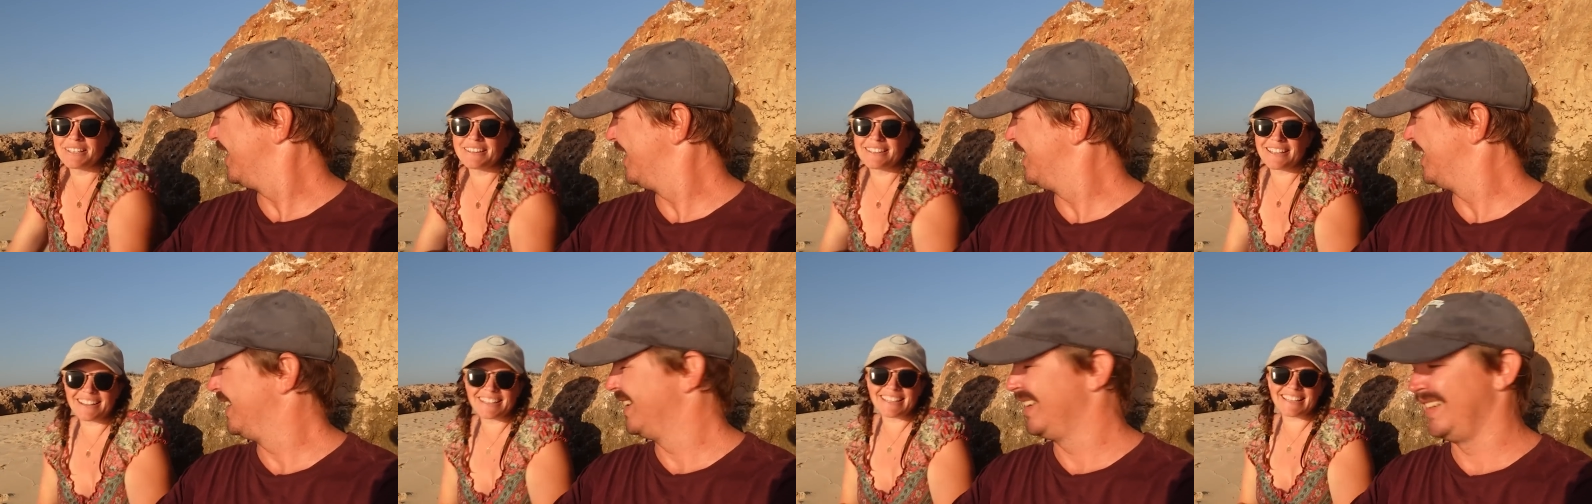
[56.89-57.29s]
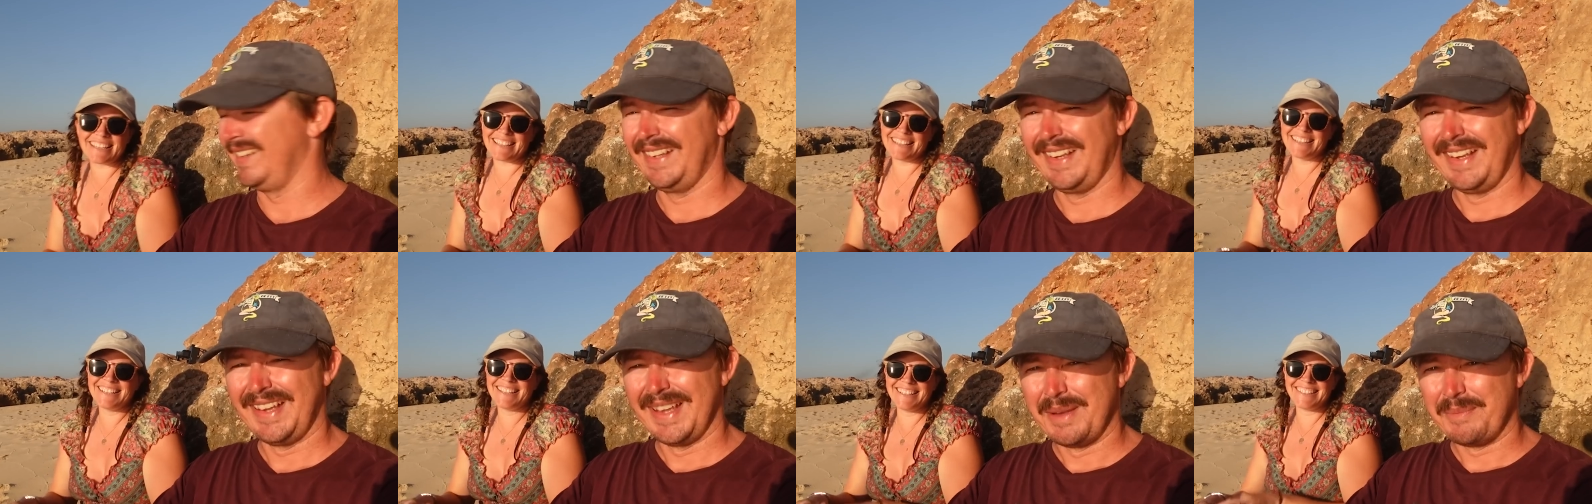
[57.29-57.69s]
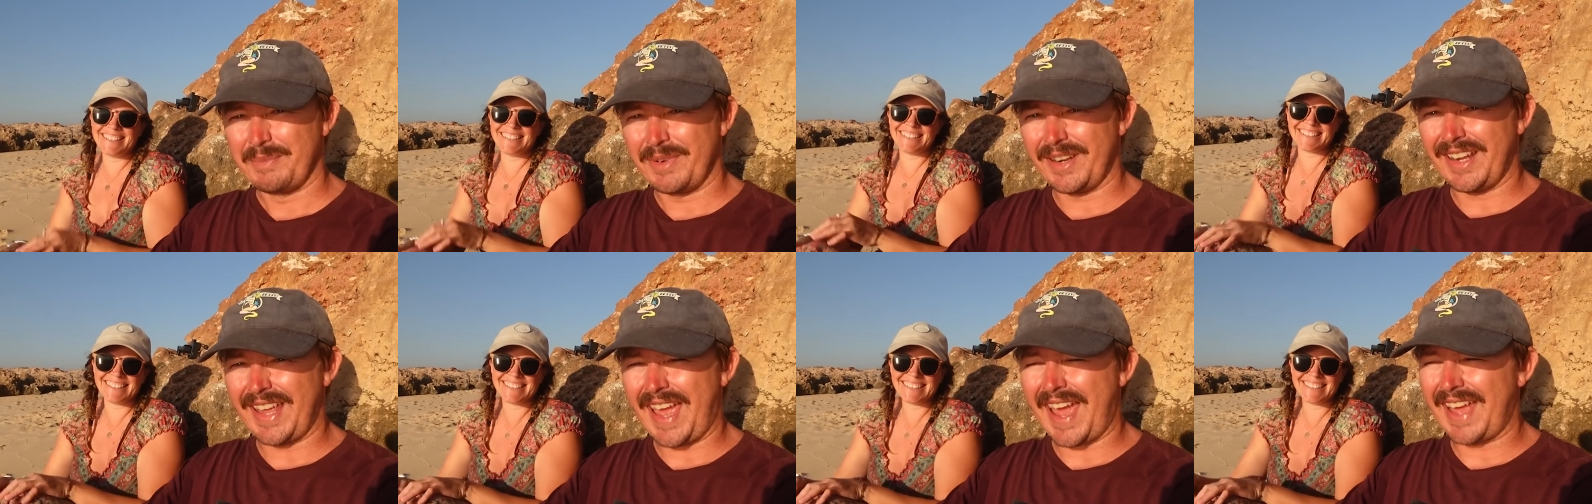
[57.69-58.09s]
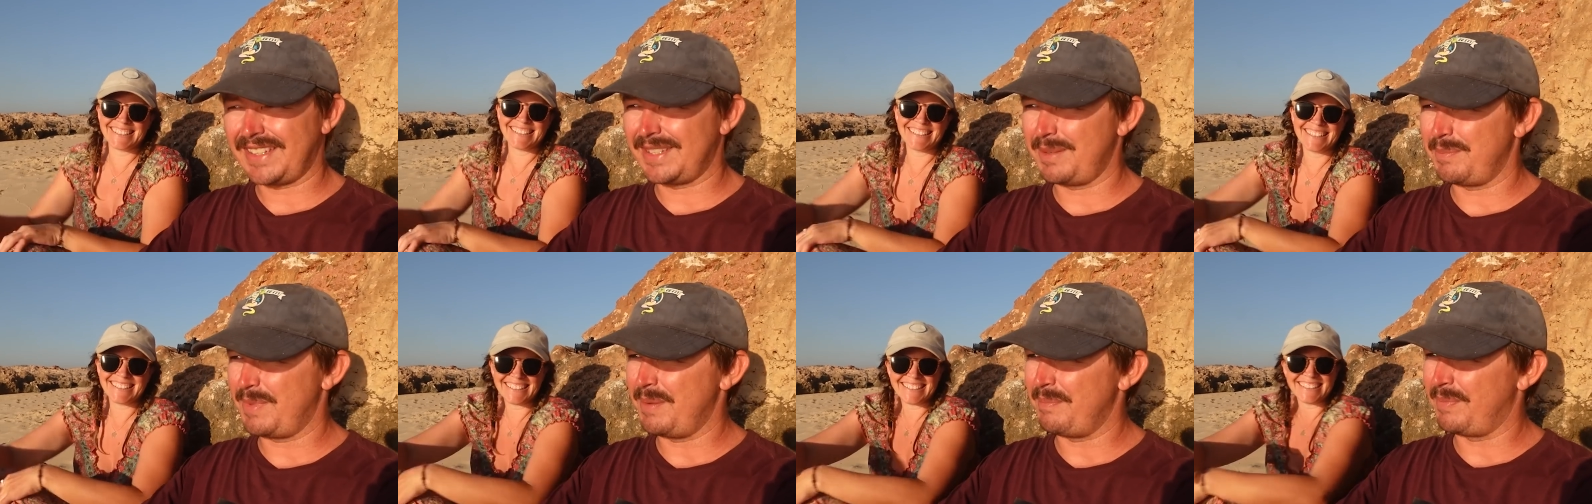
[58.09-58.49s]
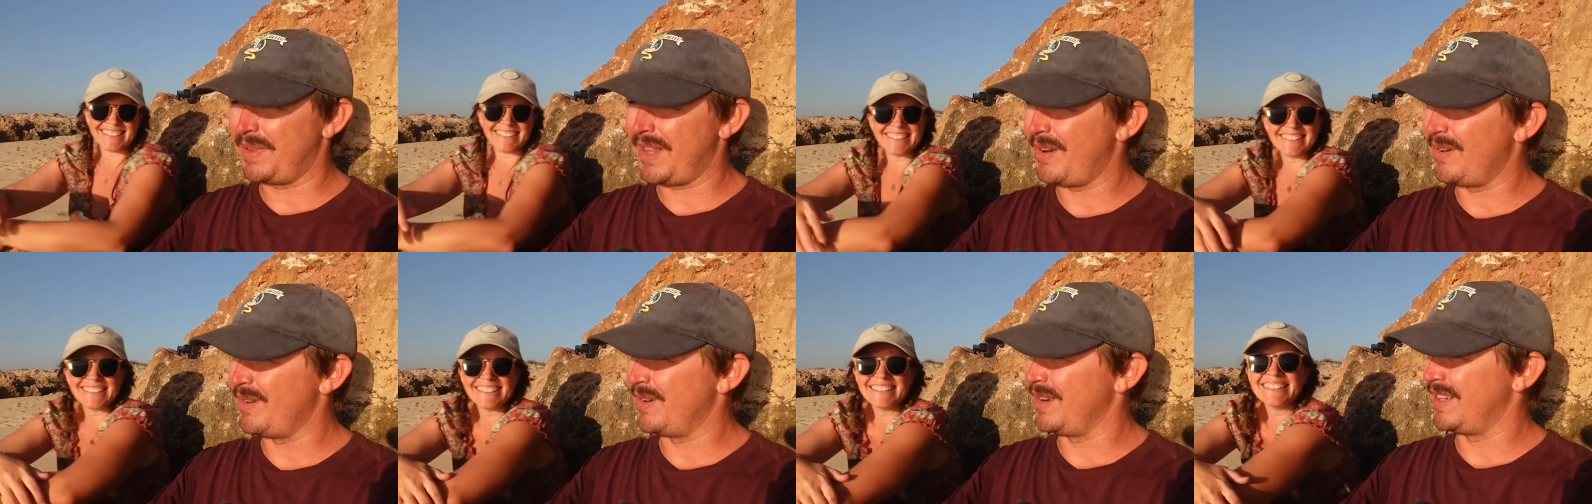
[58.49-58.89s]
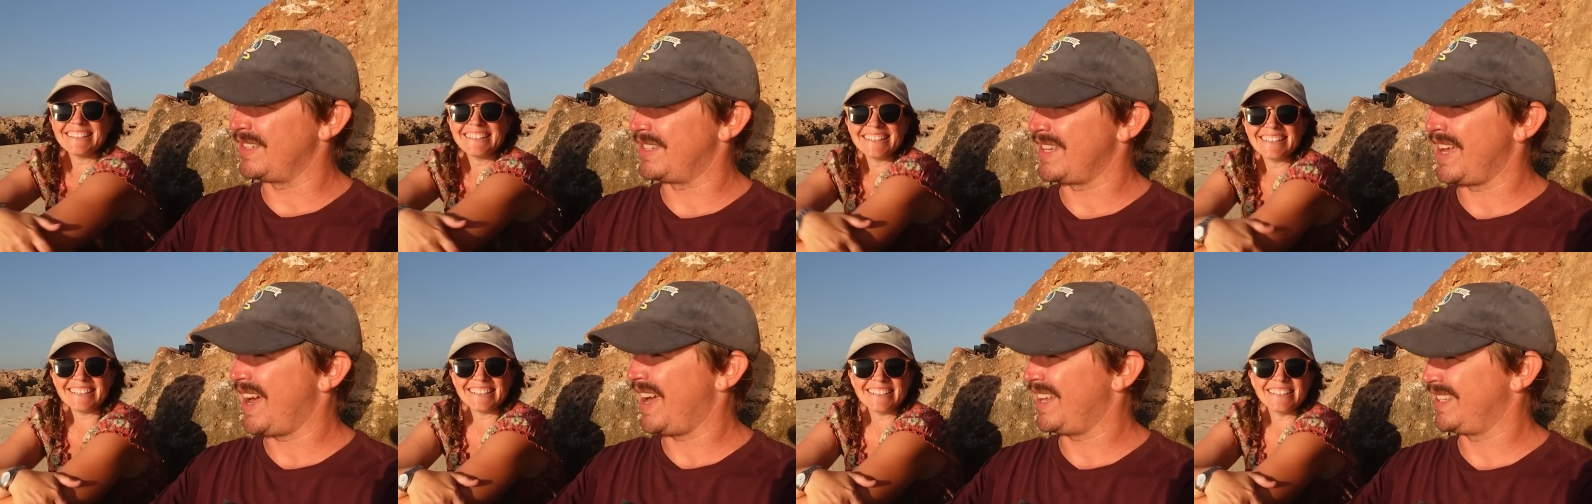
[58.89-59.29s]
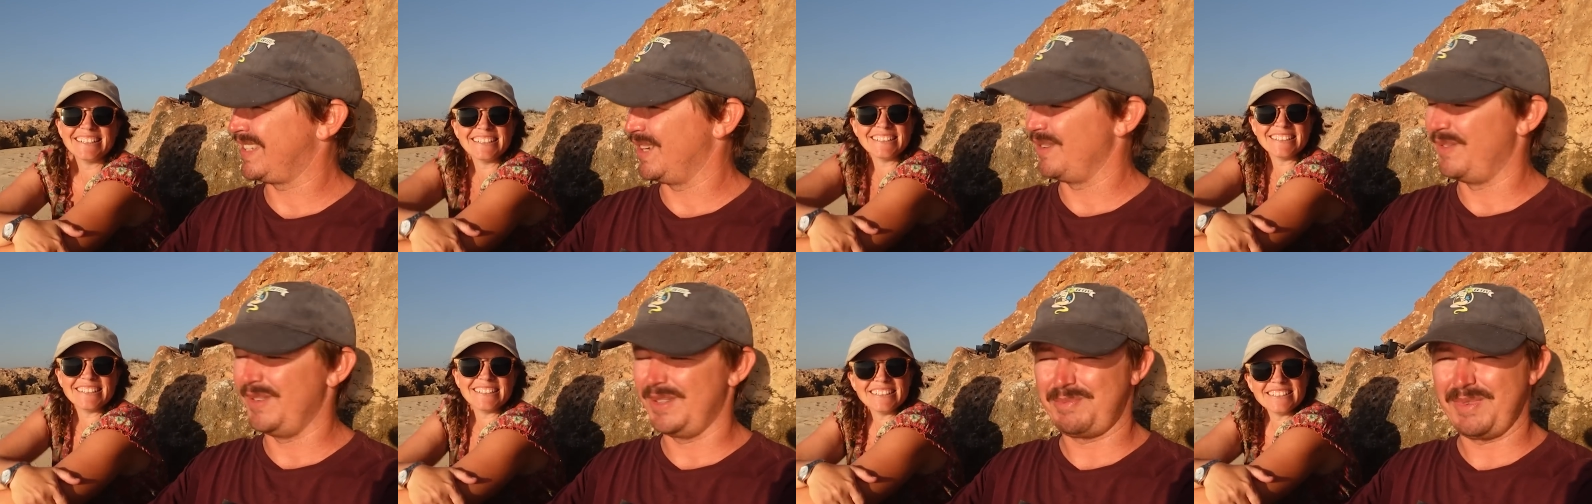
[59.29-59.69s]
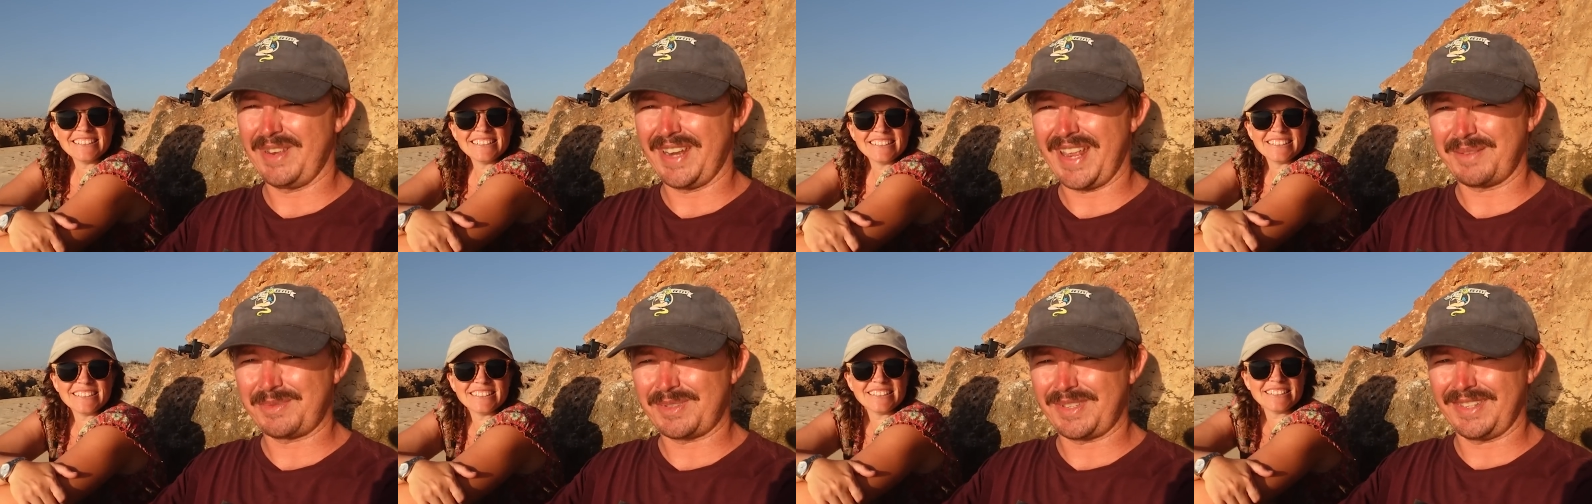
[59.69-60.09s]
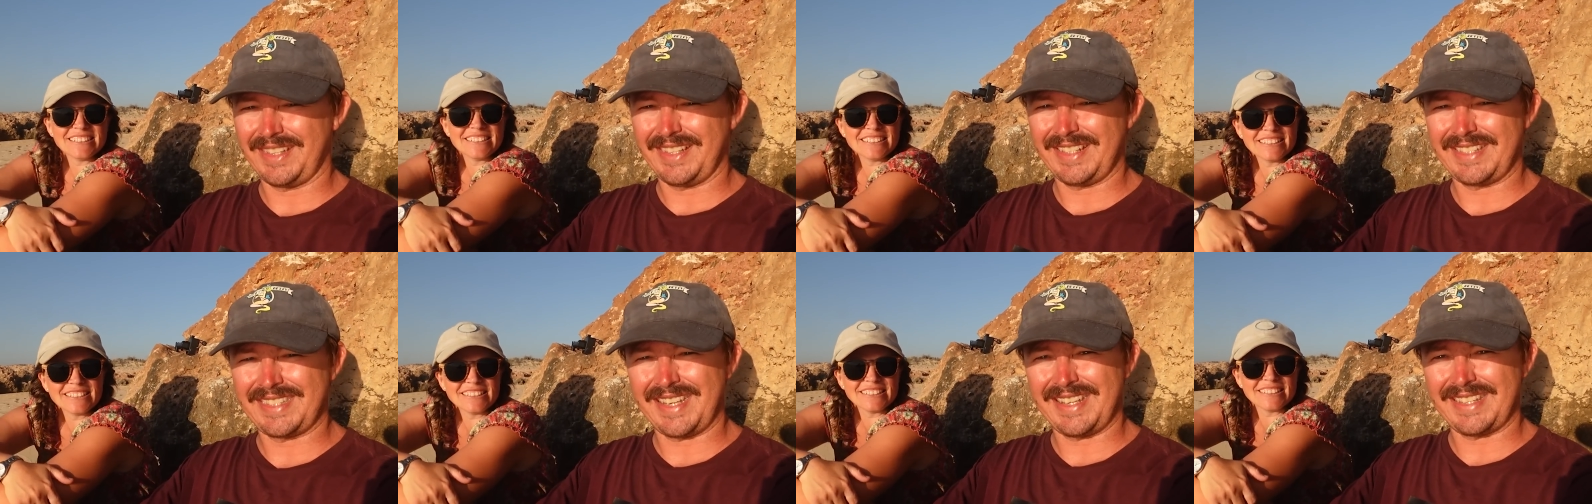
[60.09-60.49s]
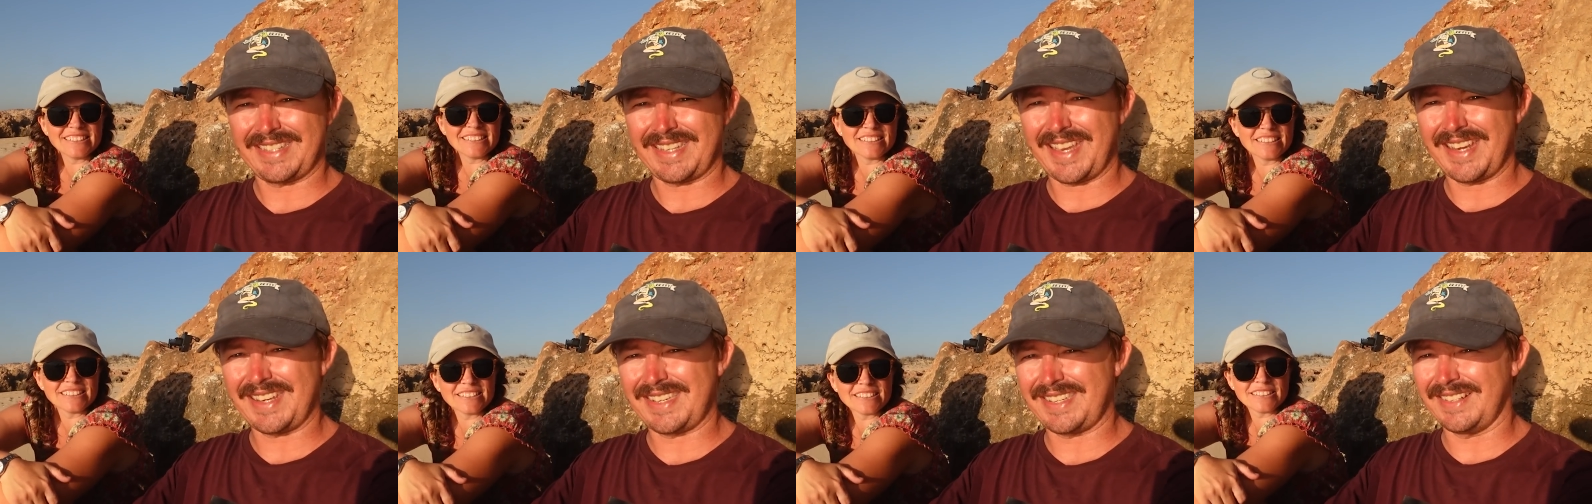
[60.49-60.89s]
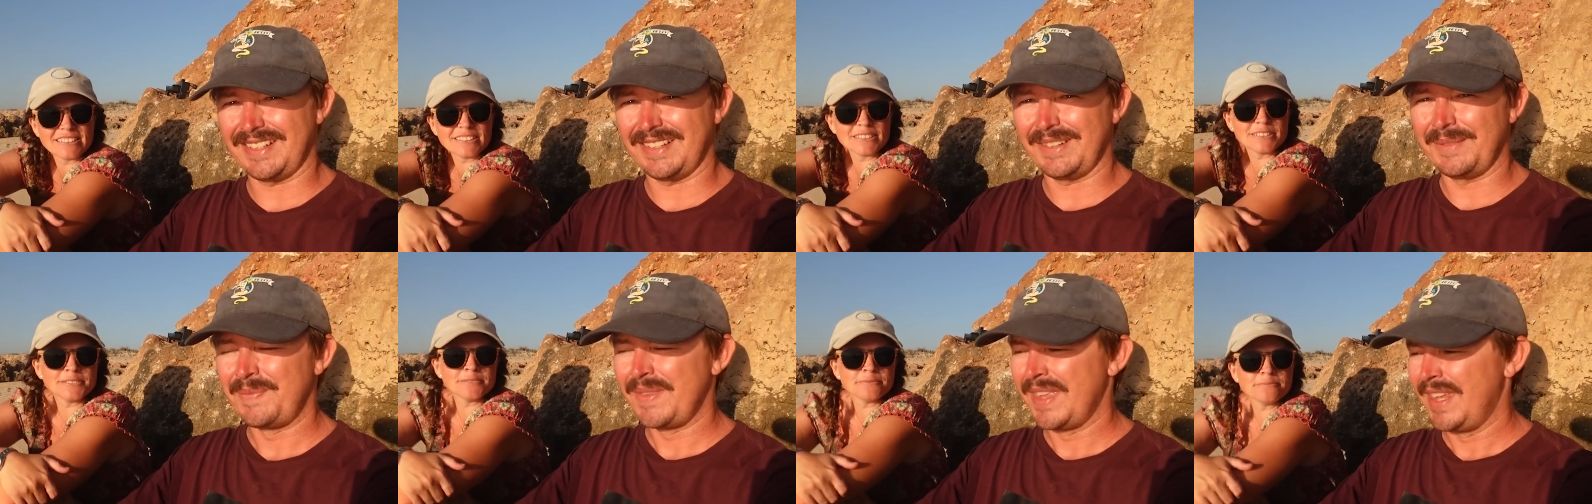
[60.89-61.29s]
Speaker 1: been lucky. But it hasn't been blowing its ass off. It's been absolutely sensational.